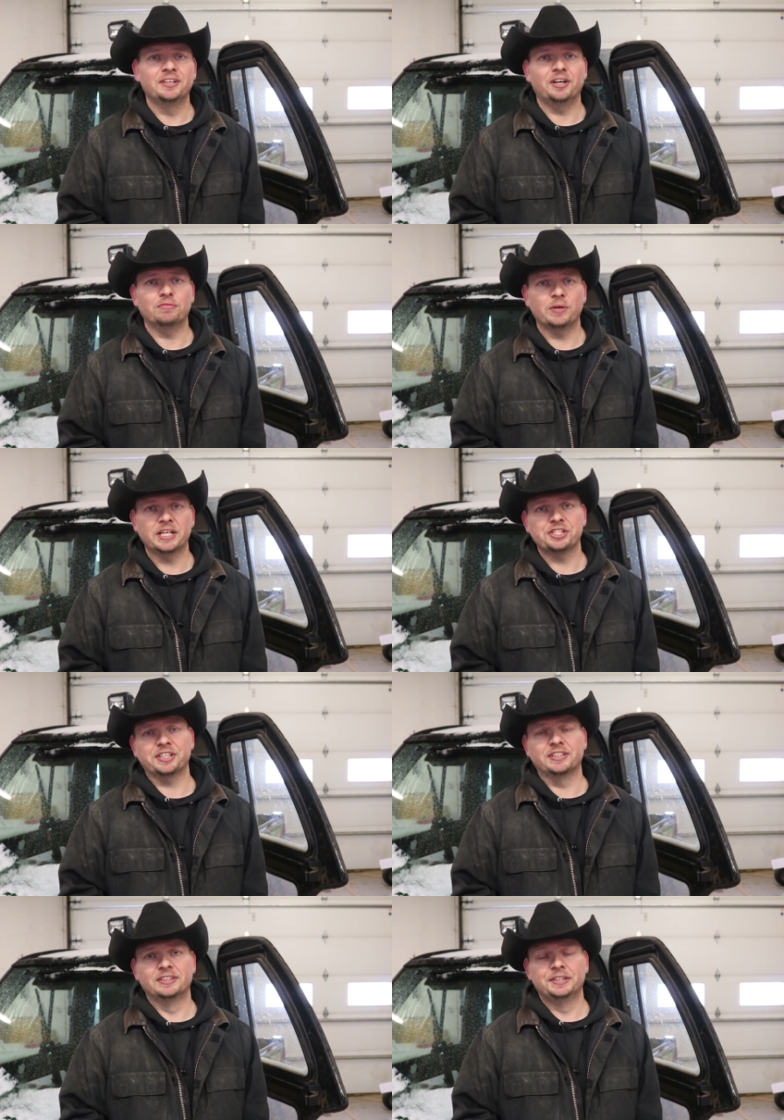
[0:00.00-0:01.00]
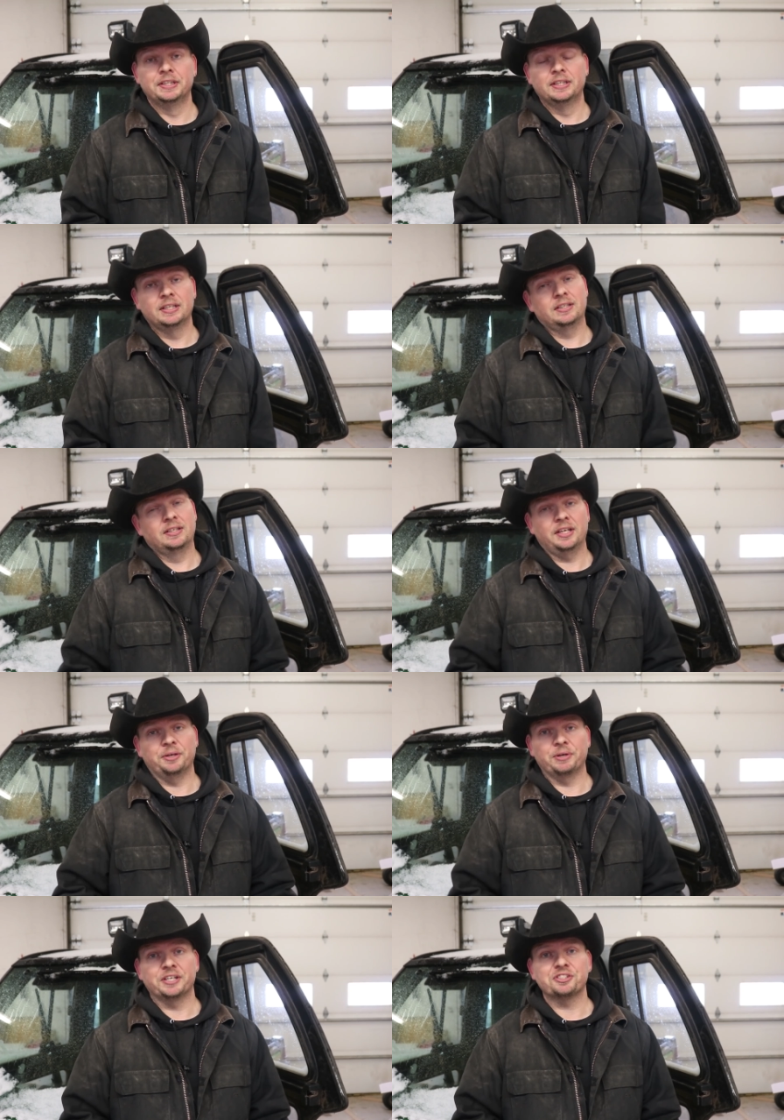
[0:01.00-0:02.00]
of ranching
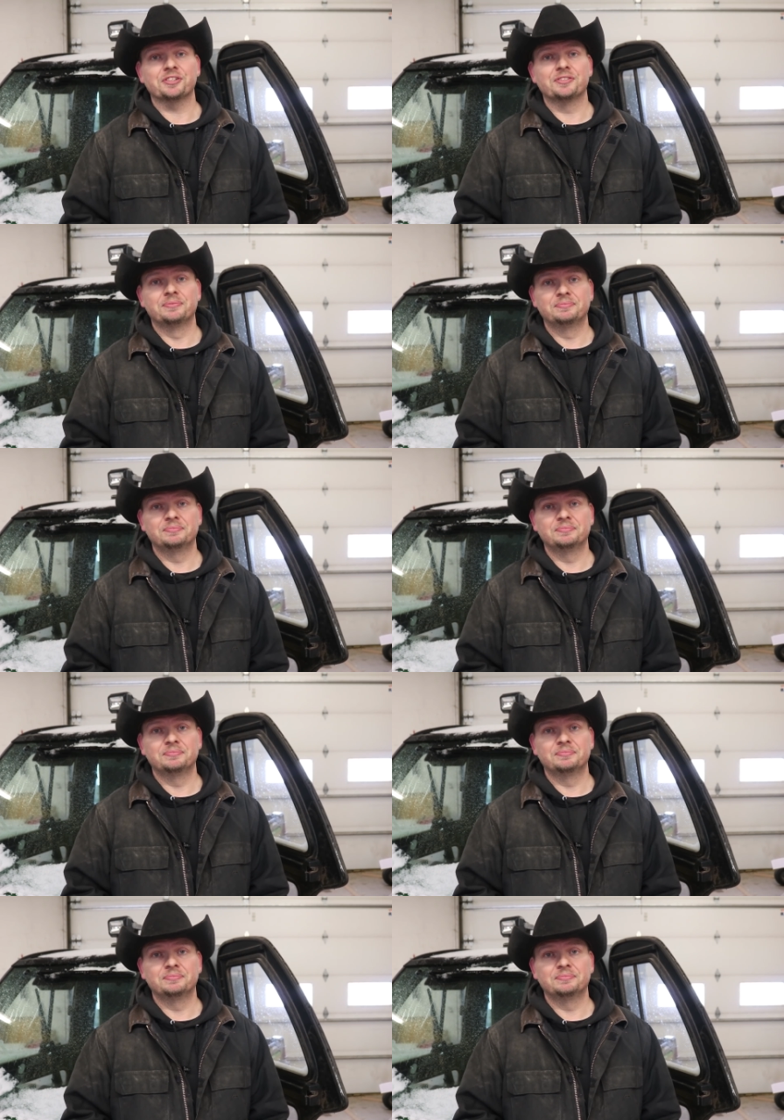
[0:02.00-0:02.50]
and ranchers.